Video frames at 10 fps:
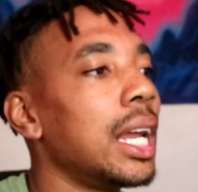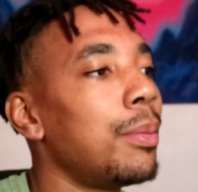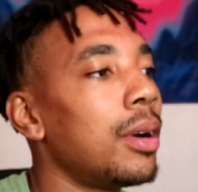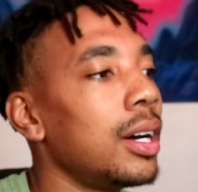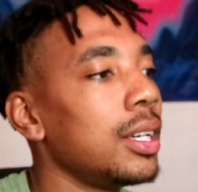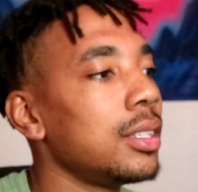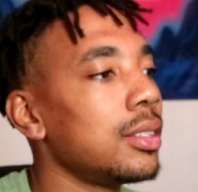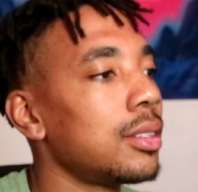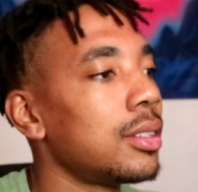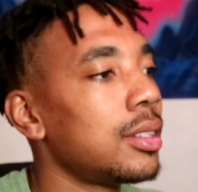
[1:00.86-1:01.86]
that party.
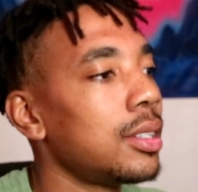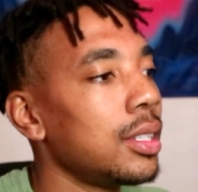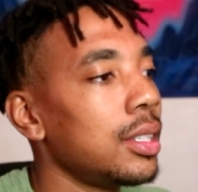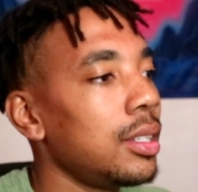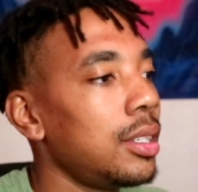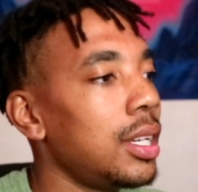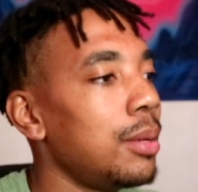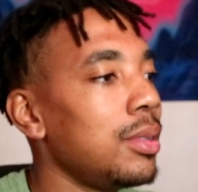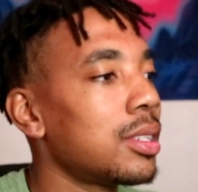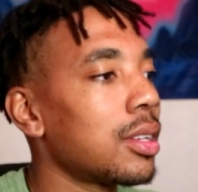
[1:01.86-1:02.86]

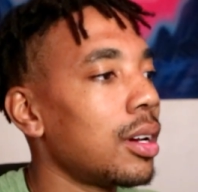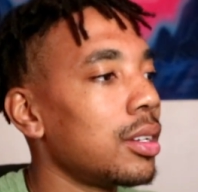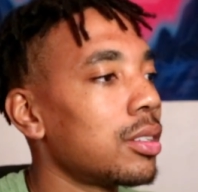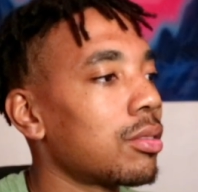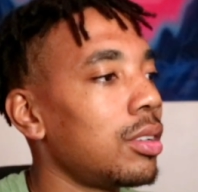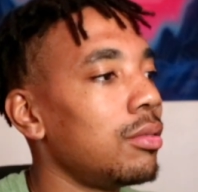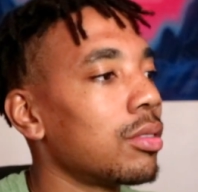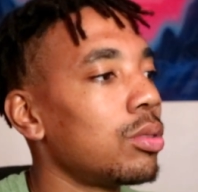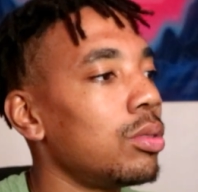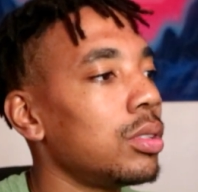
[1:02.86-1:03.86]
Let me start the screen
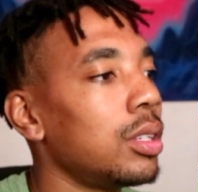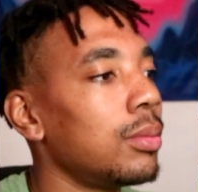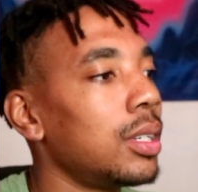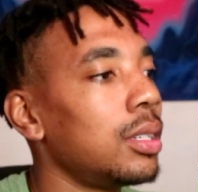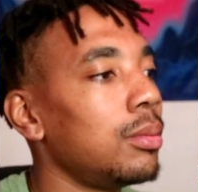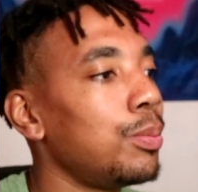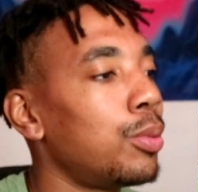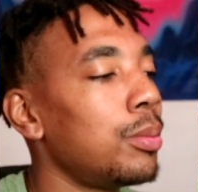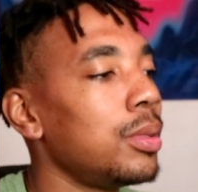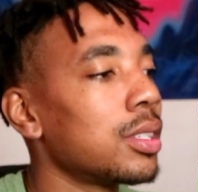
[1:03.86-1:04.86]
recording, man. Let me
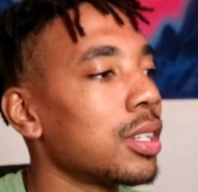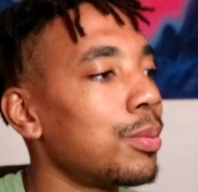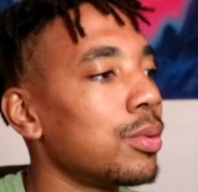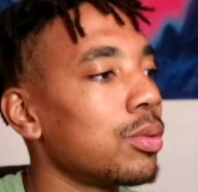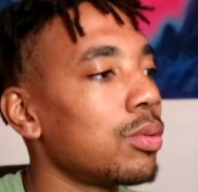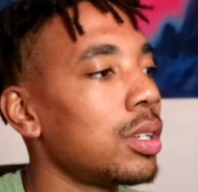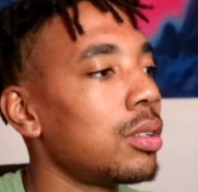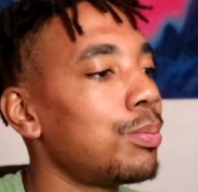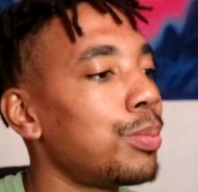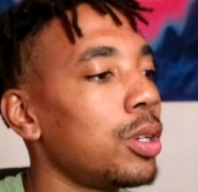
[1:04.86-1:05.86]
pop this up as
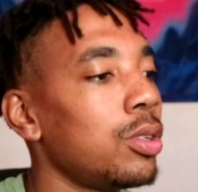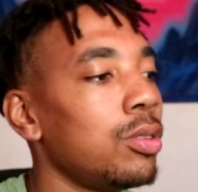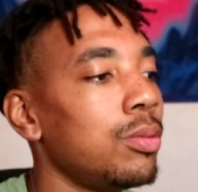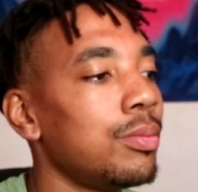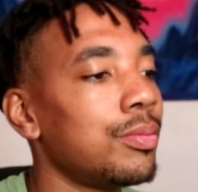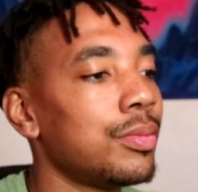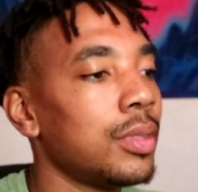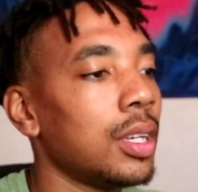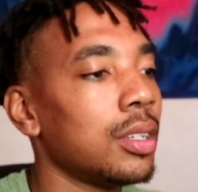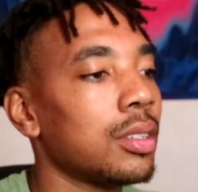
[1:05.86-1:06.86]
well. Boom.
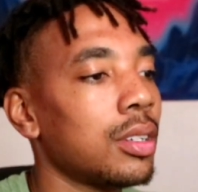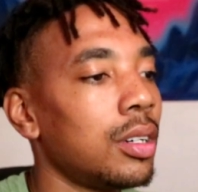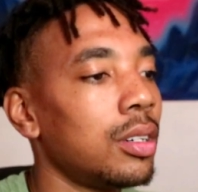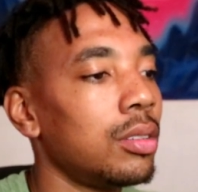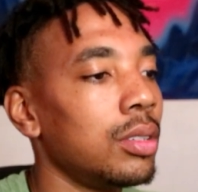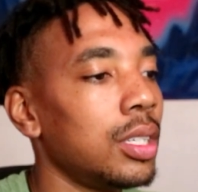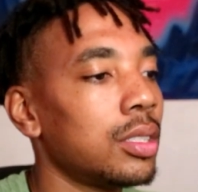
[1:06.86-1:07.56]
Let's go.